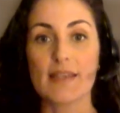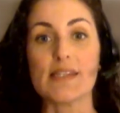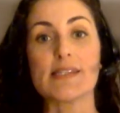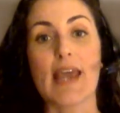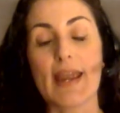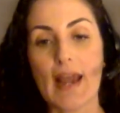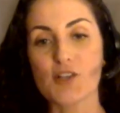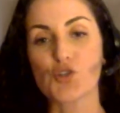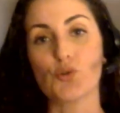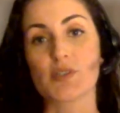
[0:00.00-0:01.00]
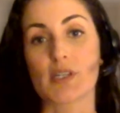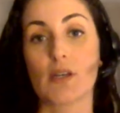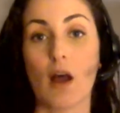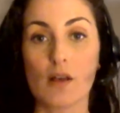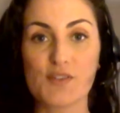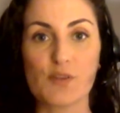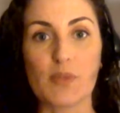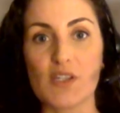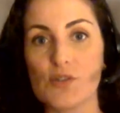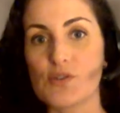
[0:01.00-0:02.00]
These AI tools can also
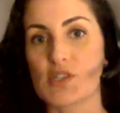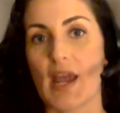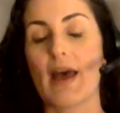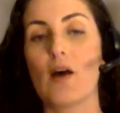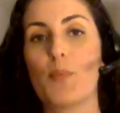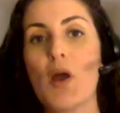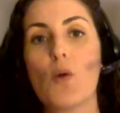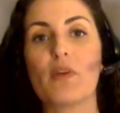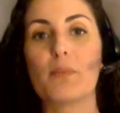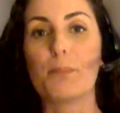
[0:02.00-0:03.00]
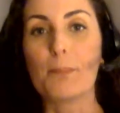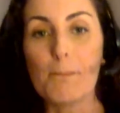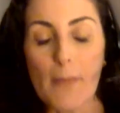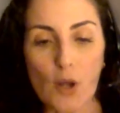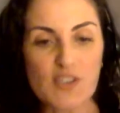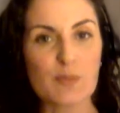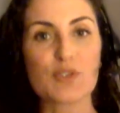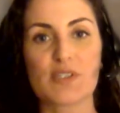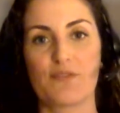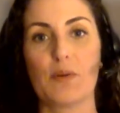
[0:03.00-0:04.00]
be used to help with multiple
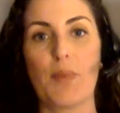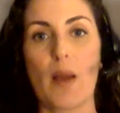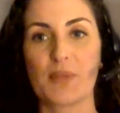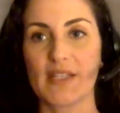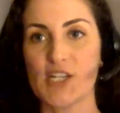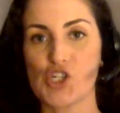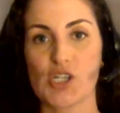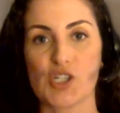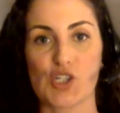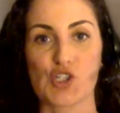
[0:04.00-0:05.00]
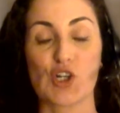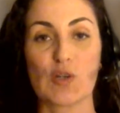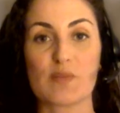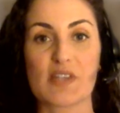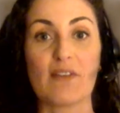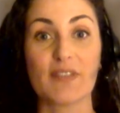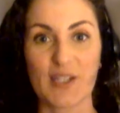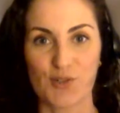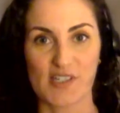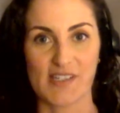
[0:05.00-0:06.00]
different populations in terms of
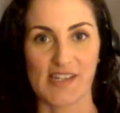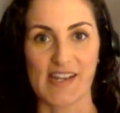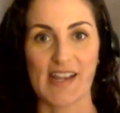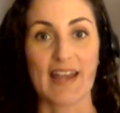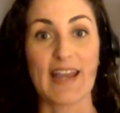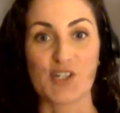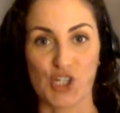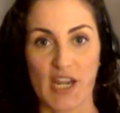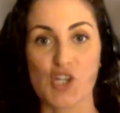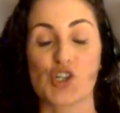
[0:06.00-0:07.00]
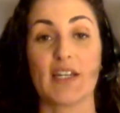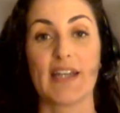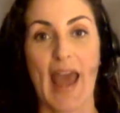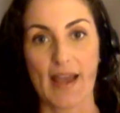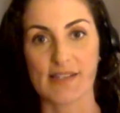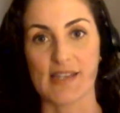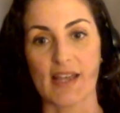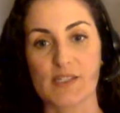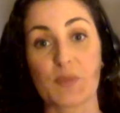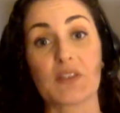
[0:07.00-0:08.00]
literacy and education and
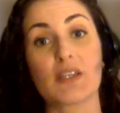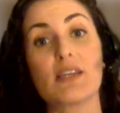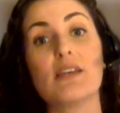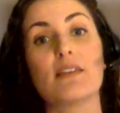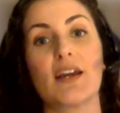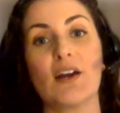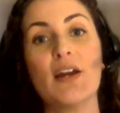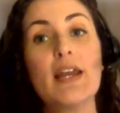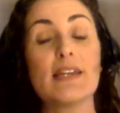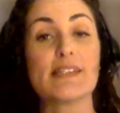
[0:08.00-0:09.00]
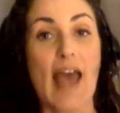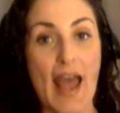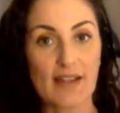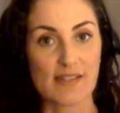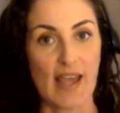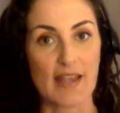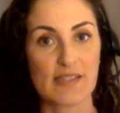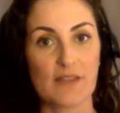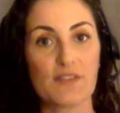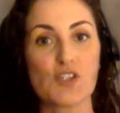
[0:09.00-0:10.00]
access. But the key there is
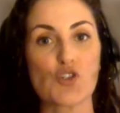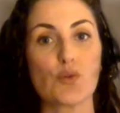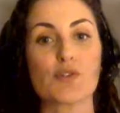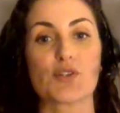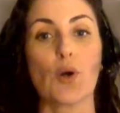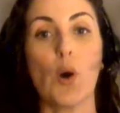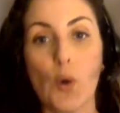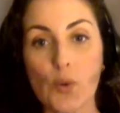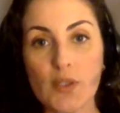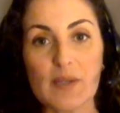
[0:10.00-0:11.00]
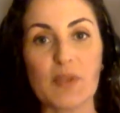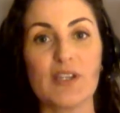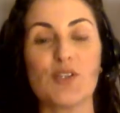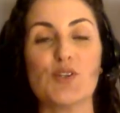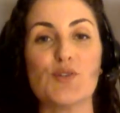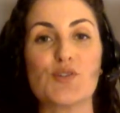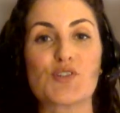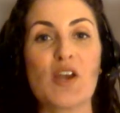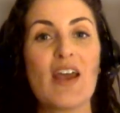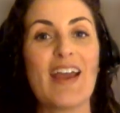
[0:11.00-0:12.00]
access. If these tools are only being
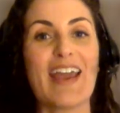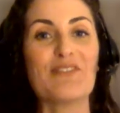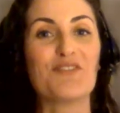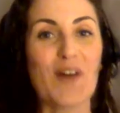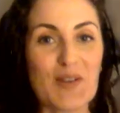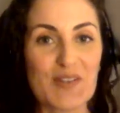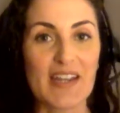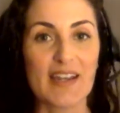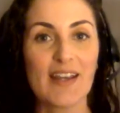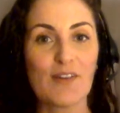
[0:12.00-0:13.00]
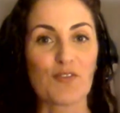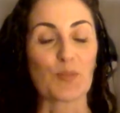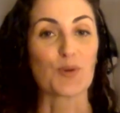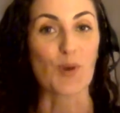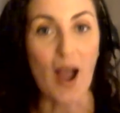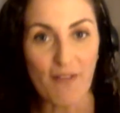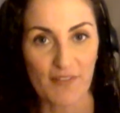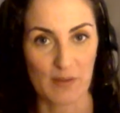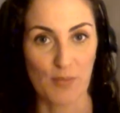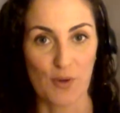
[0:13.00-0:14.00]
used and funded for
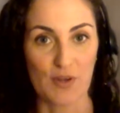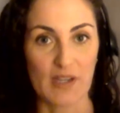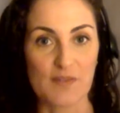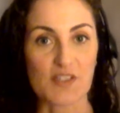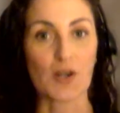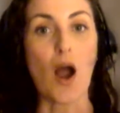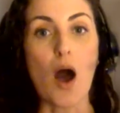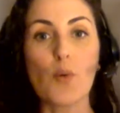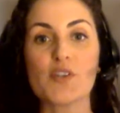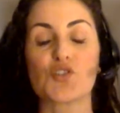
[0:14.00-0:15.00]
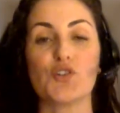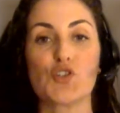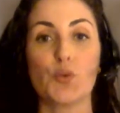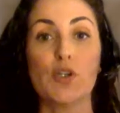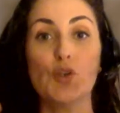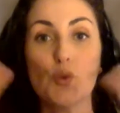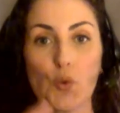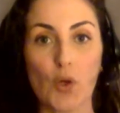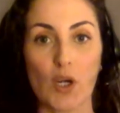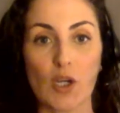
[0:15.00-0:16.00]
profit motives, they're always going to
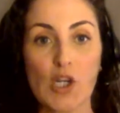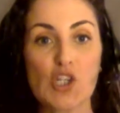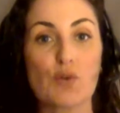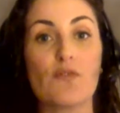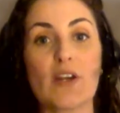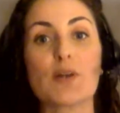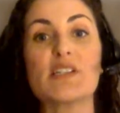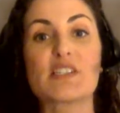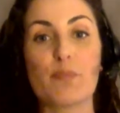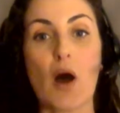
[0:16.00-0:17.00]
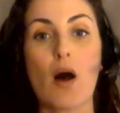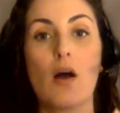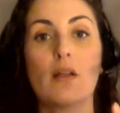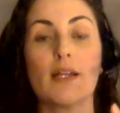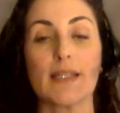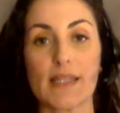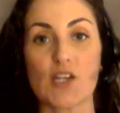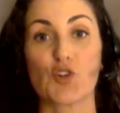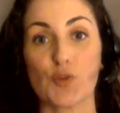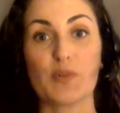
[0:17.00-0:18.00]
inure to a very small
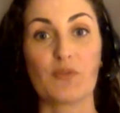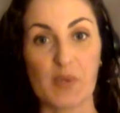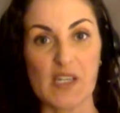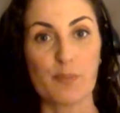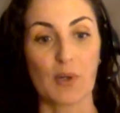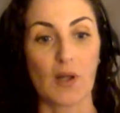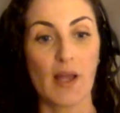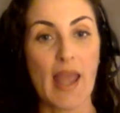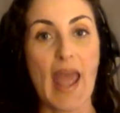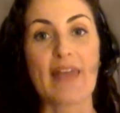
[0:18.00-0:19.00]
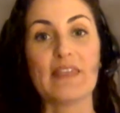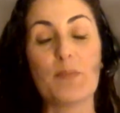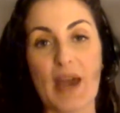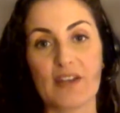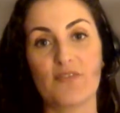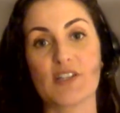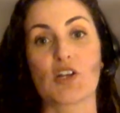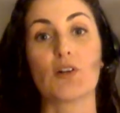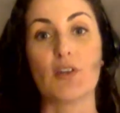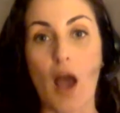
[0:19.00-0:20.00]
elite group of people. And the benefits
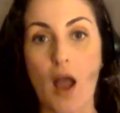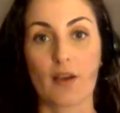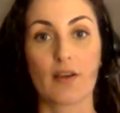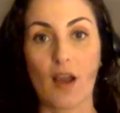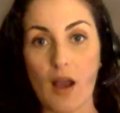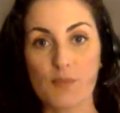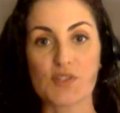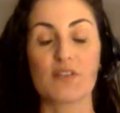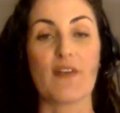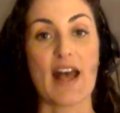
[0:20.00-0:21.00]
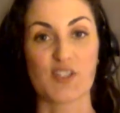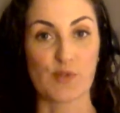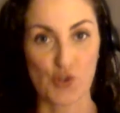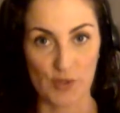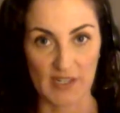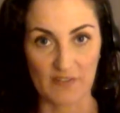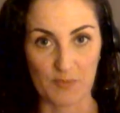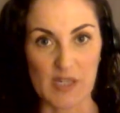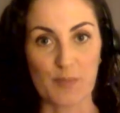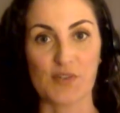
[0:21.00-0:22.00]
are not going to come to the vast majority of
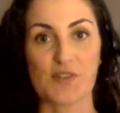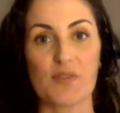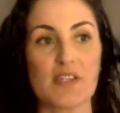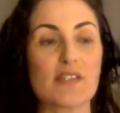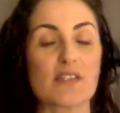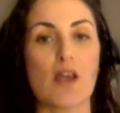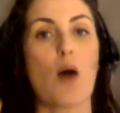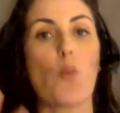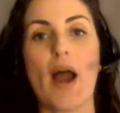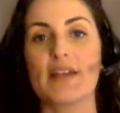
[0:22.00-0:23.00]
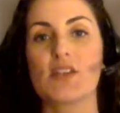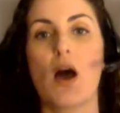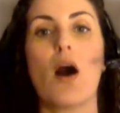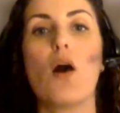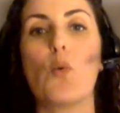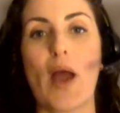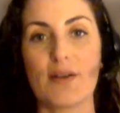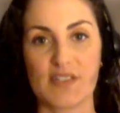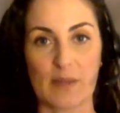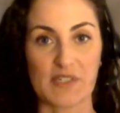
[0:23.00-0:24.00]
people. So this is why it's all
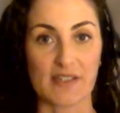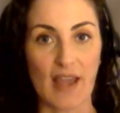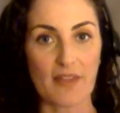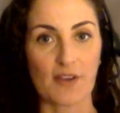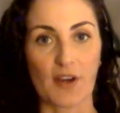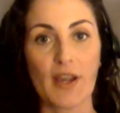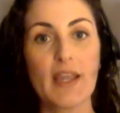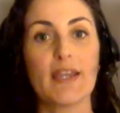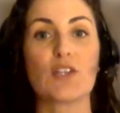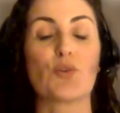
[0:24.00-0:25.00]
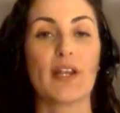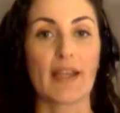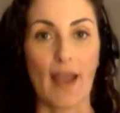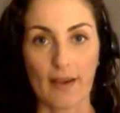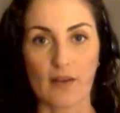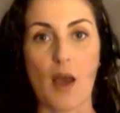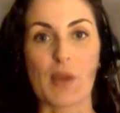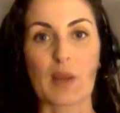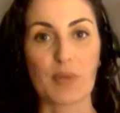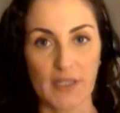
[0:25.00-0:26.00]
wound up together in creating
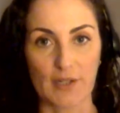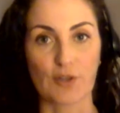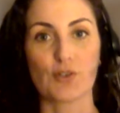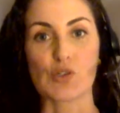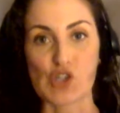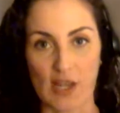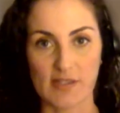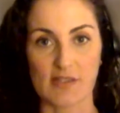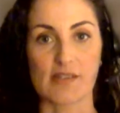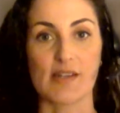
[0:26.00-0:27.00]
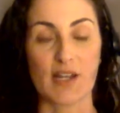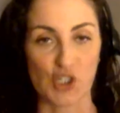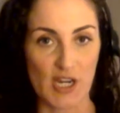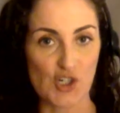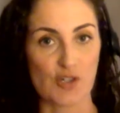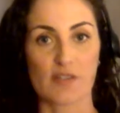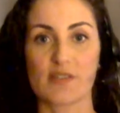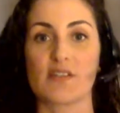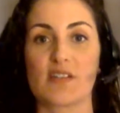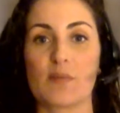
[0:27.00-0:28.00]
economic, political, justice, and educational
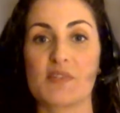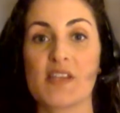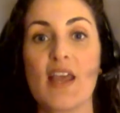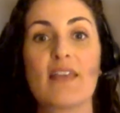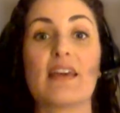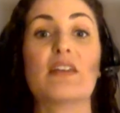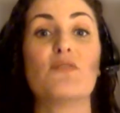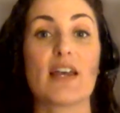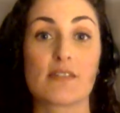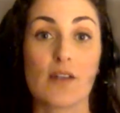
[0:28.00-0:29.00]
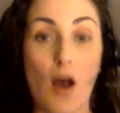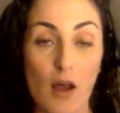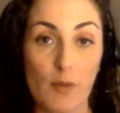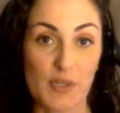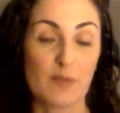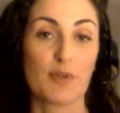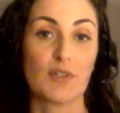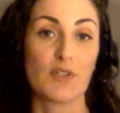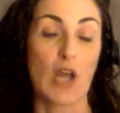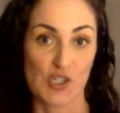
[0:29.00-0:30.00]
systems that invest in all people,
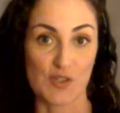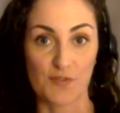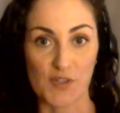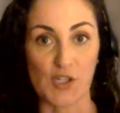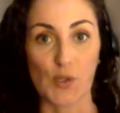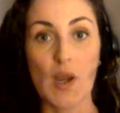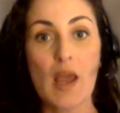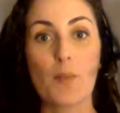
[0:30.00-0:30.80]
not just a few.